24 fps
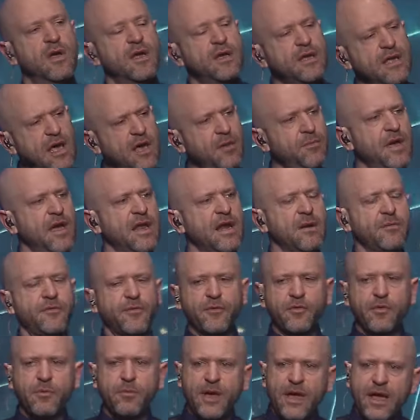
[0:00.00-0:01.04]
yeah, man, I'm
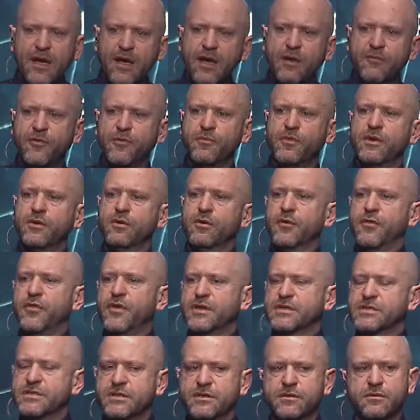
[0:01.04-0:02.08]
from the
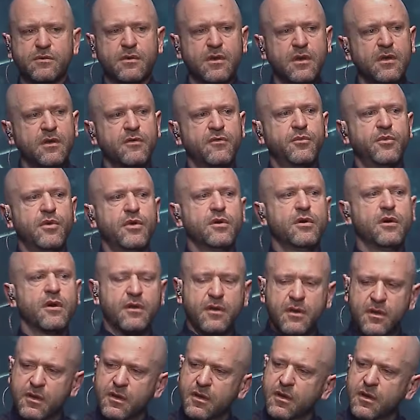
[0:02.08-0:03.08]
Northeast too, from New York.